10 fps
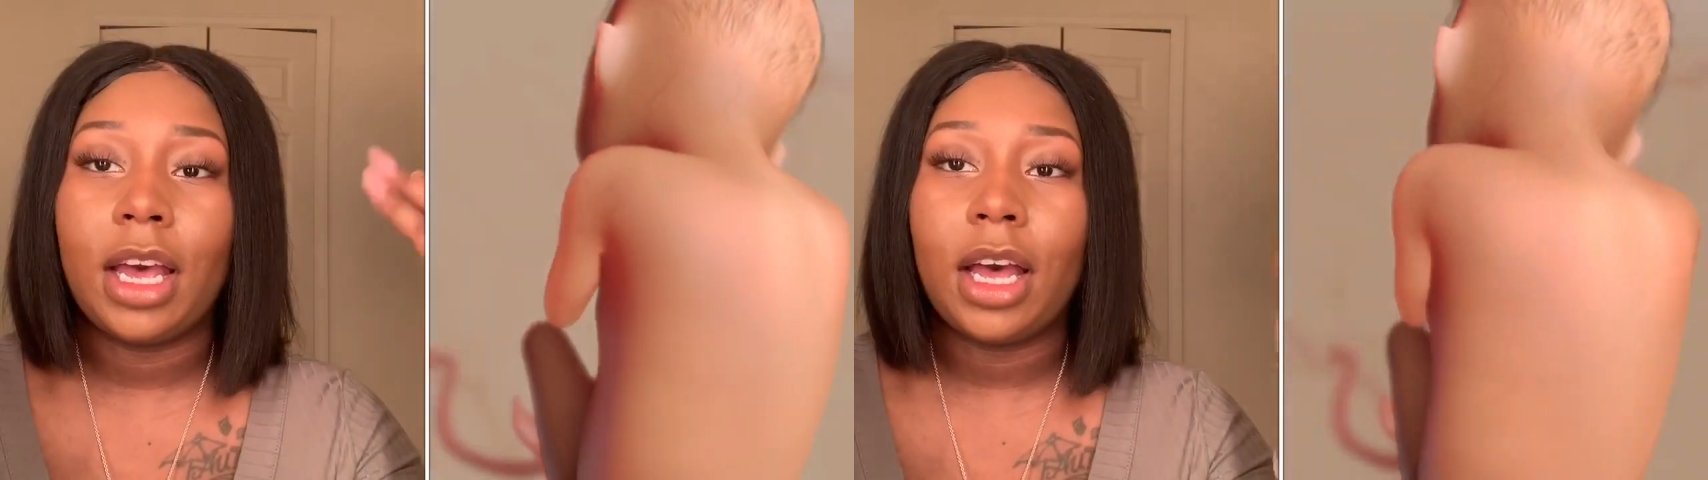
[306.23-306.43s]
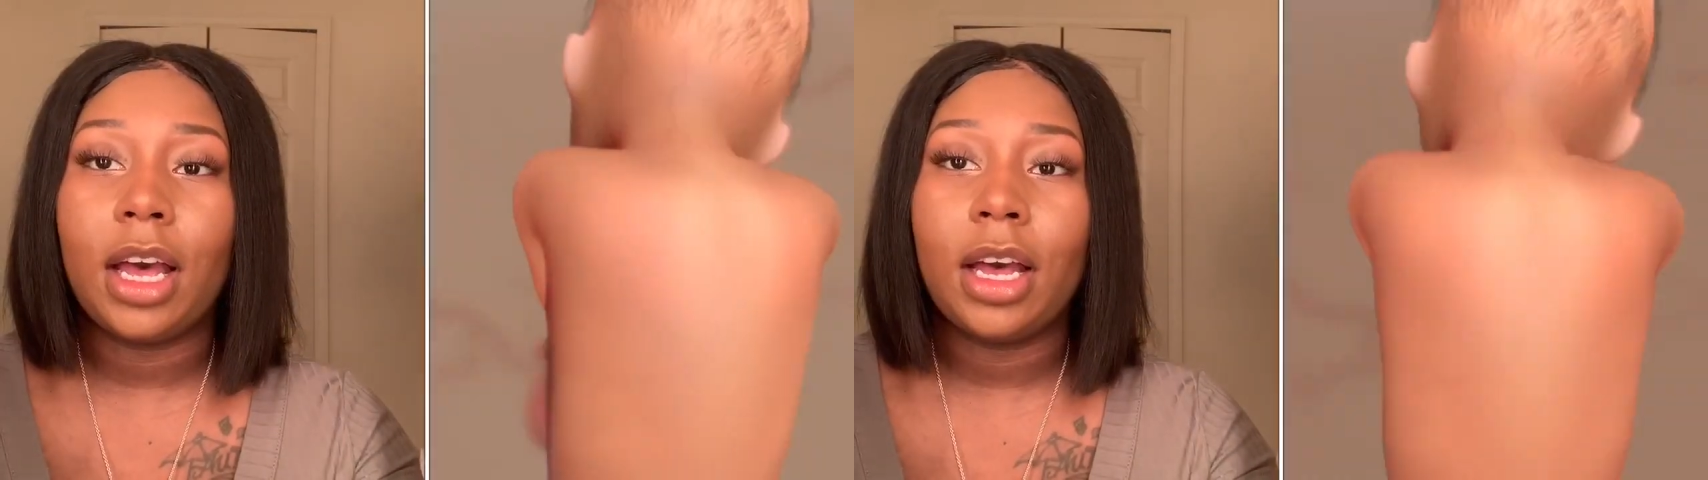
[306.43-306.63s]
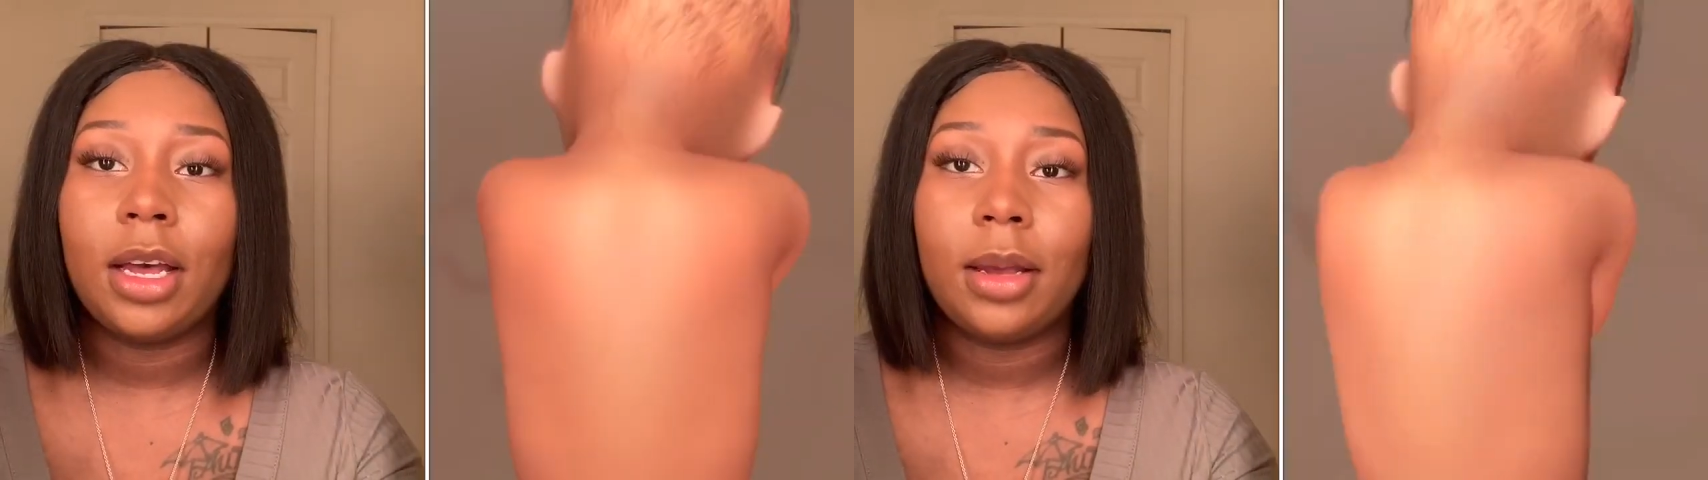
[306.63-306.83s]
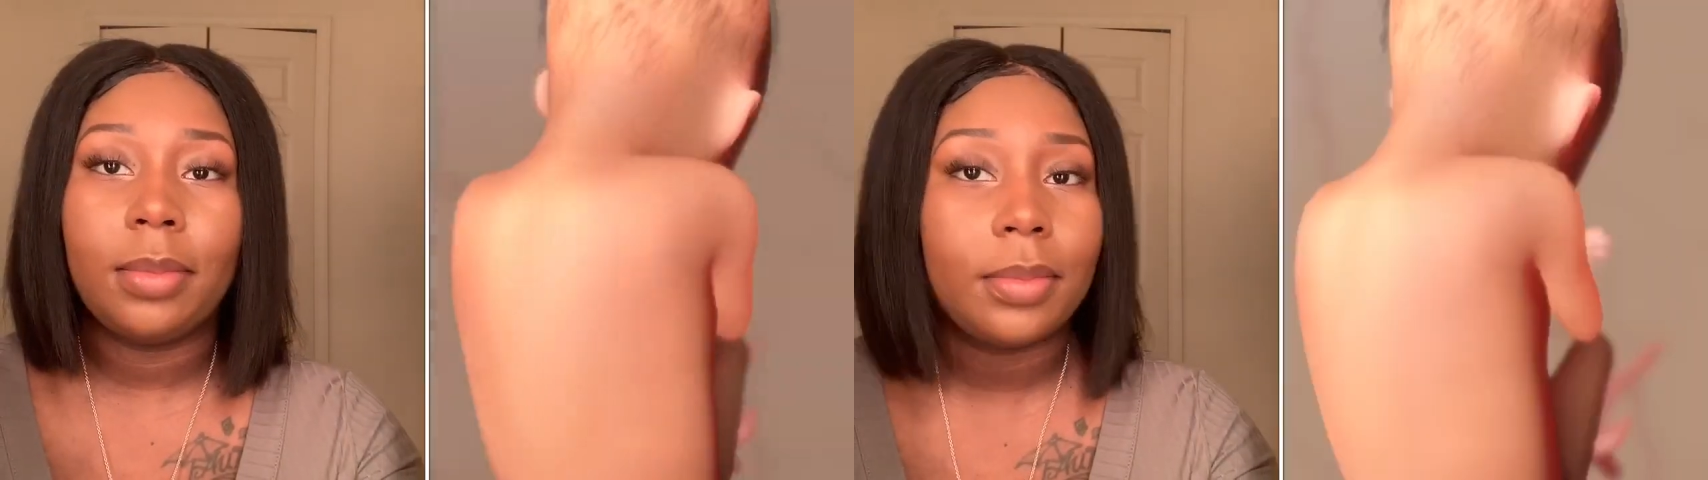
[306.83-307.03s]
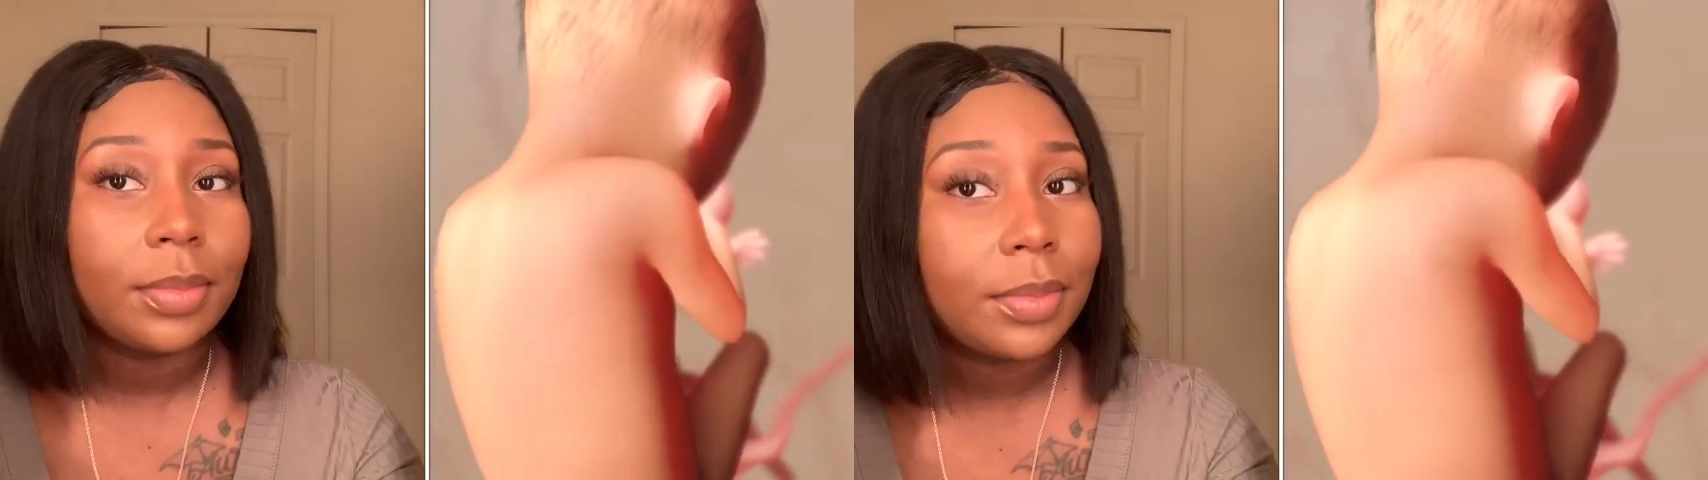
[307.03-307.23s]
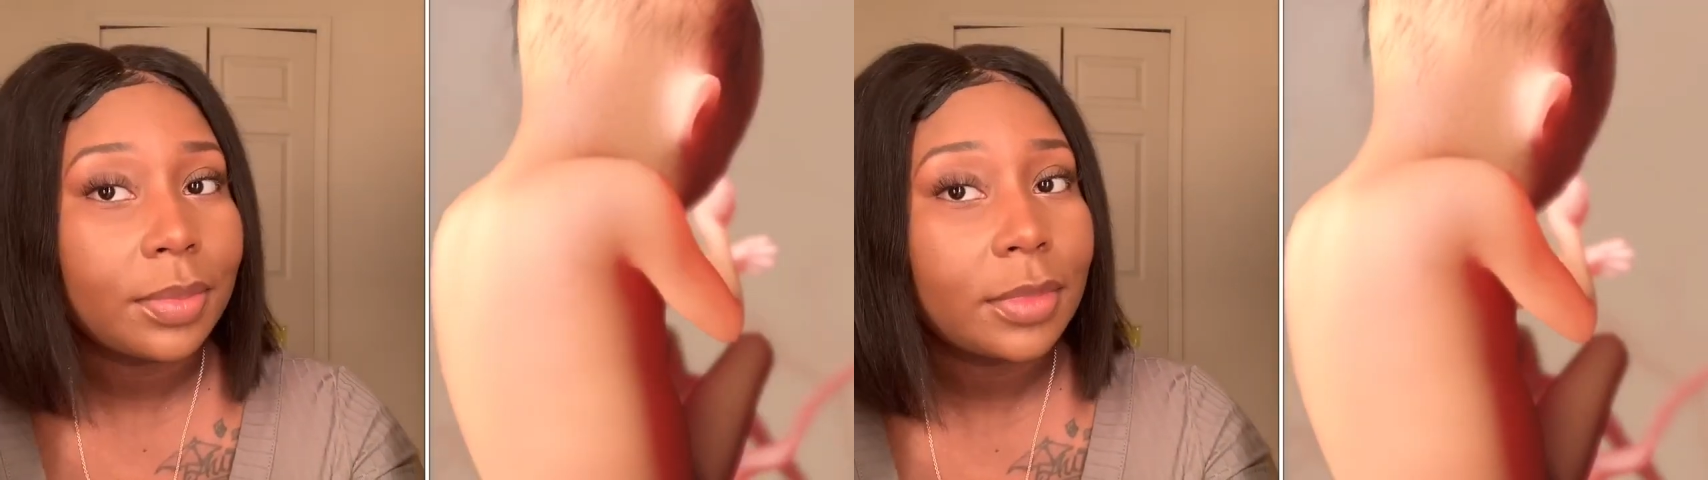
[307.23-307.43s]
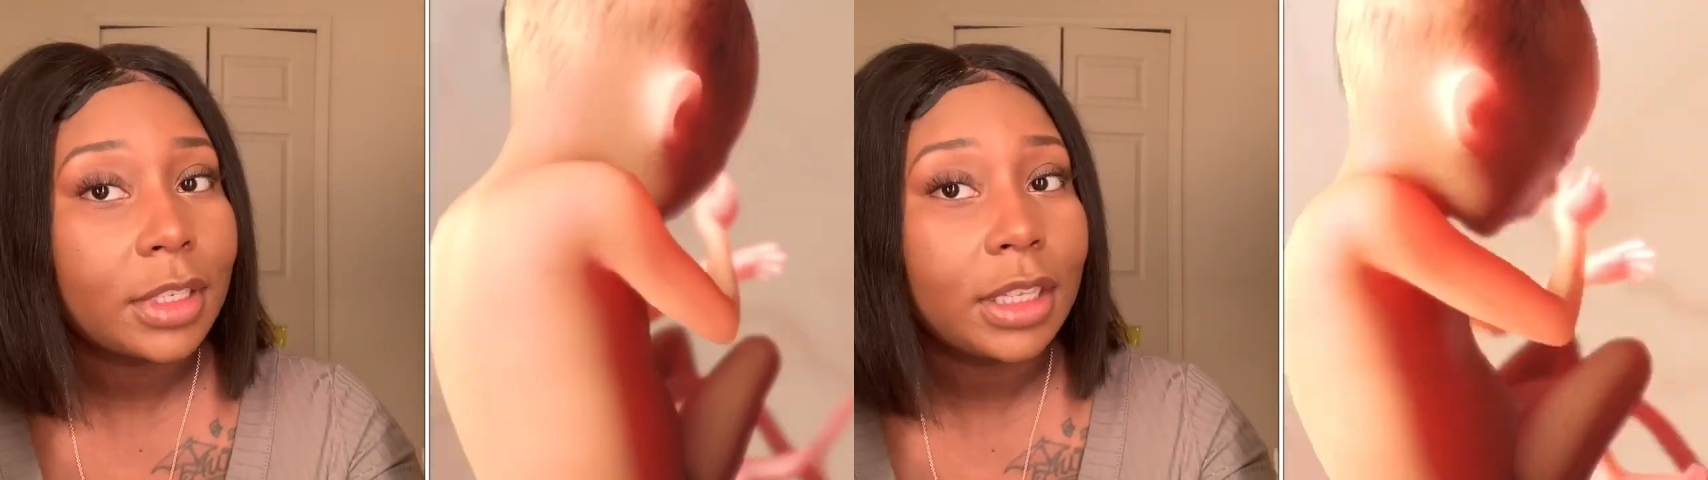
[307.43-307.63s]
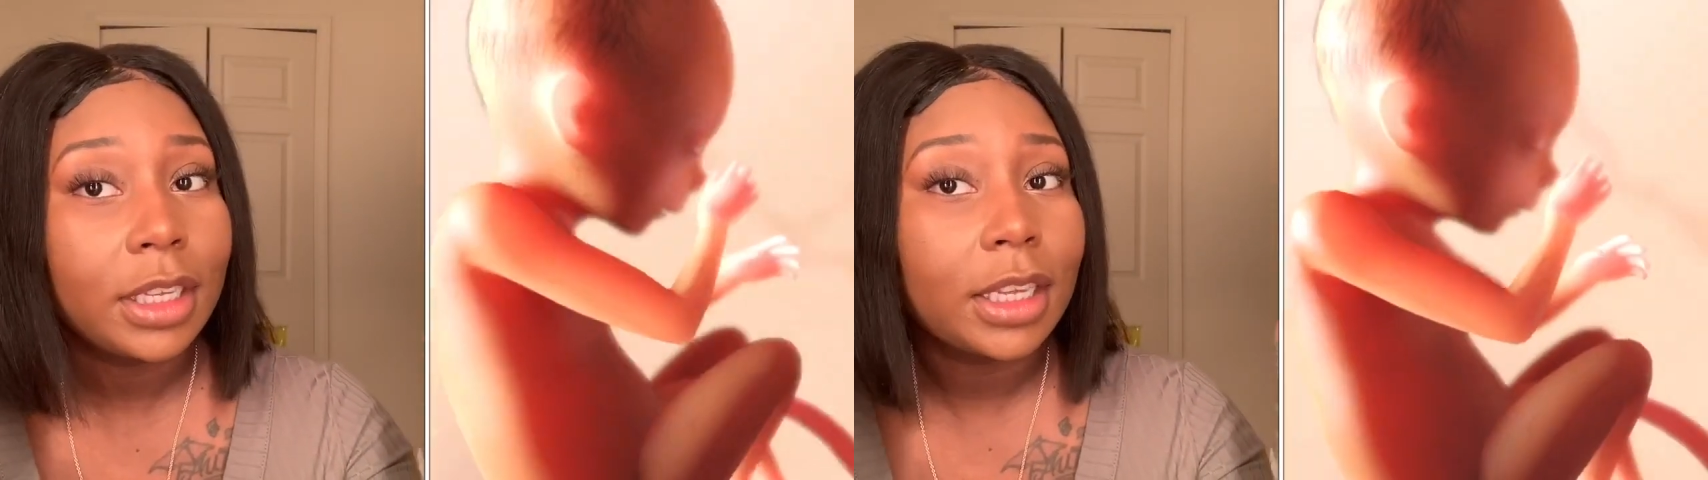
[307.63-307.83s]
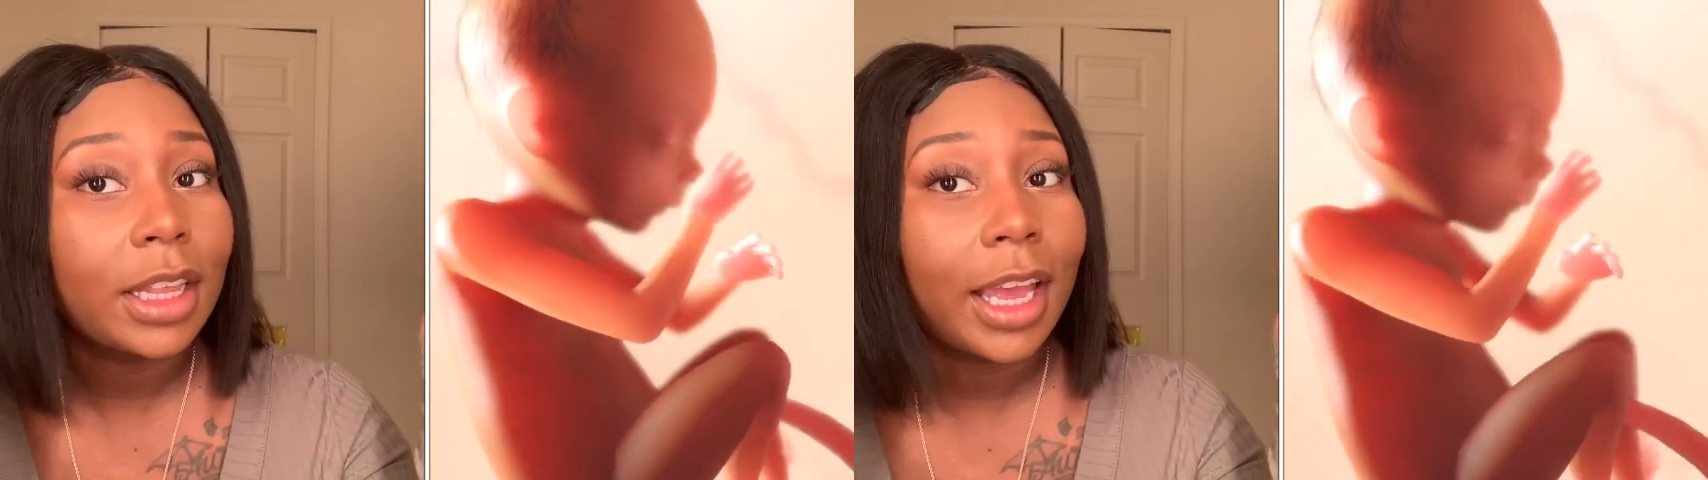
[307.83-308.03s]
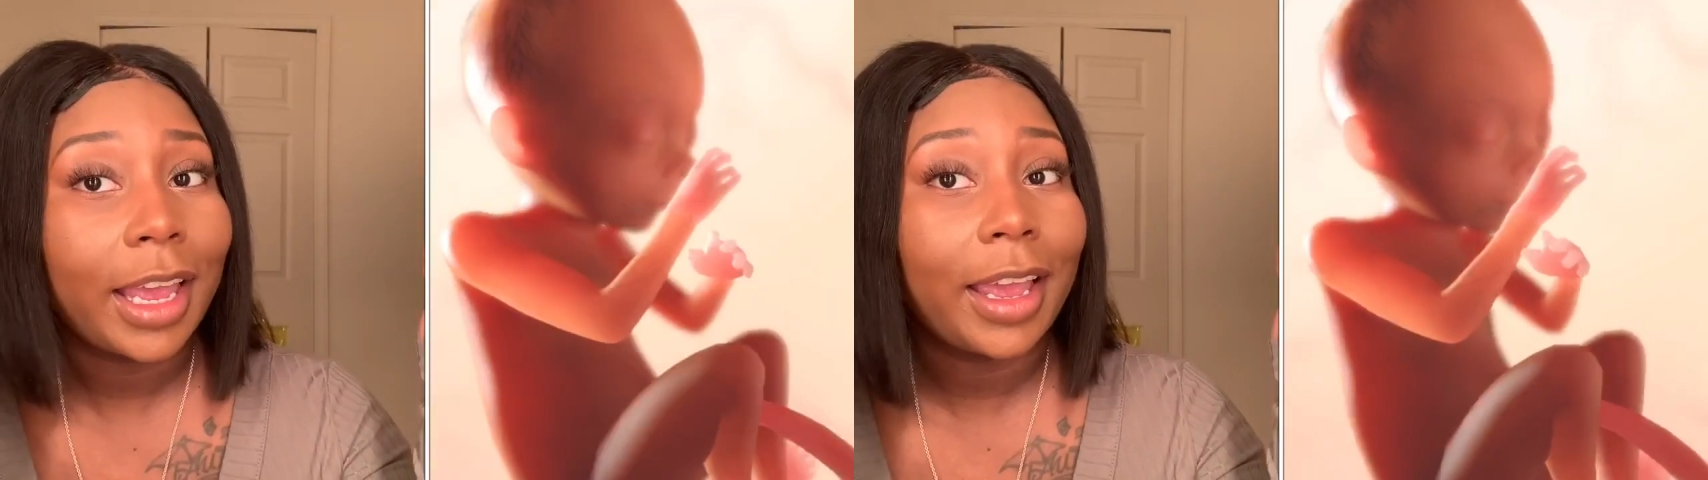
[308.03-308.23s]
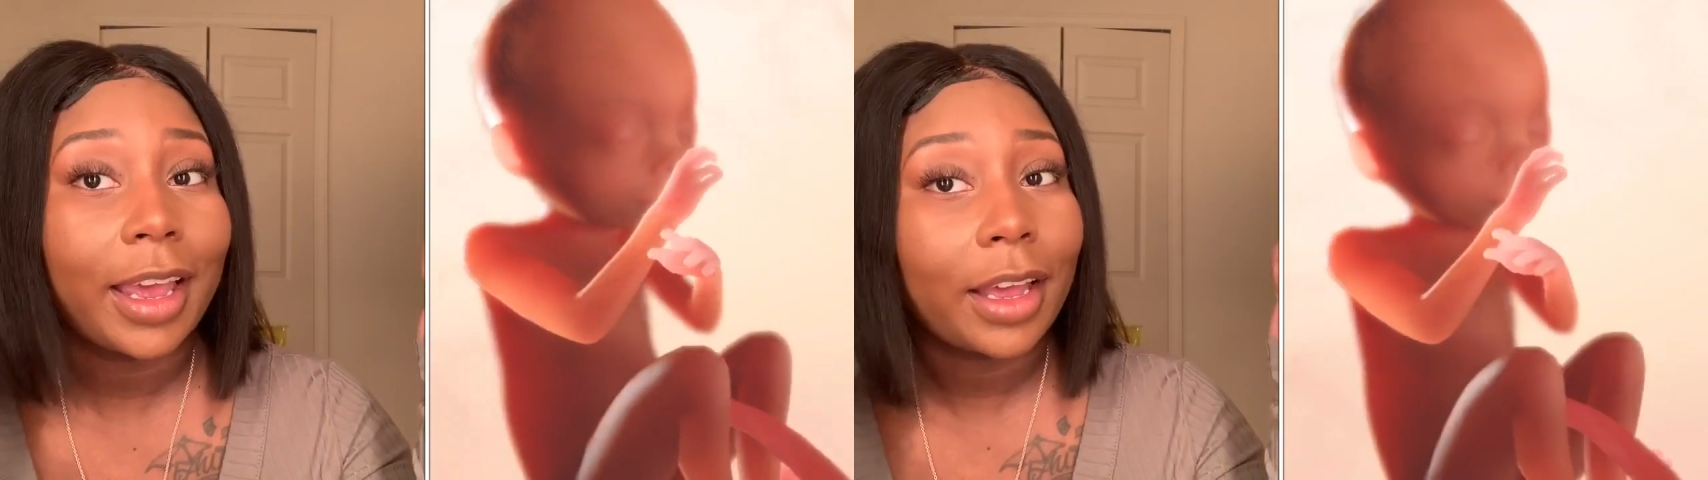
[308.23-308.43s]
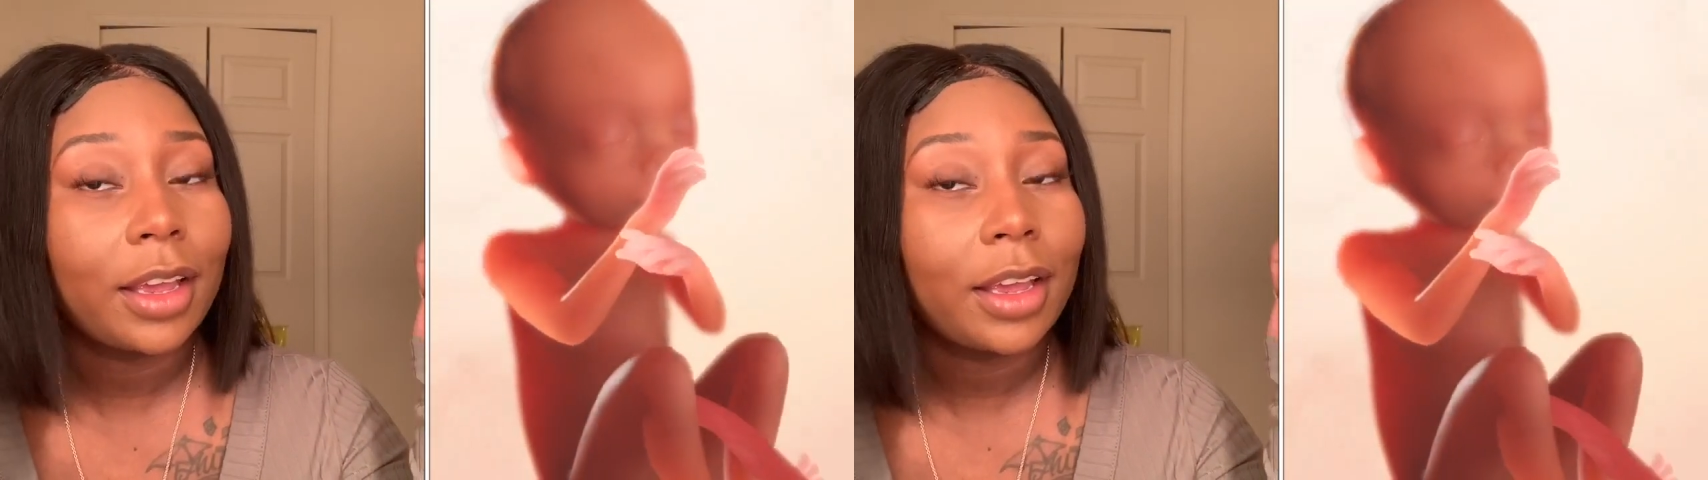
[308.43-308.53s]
to look like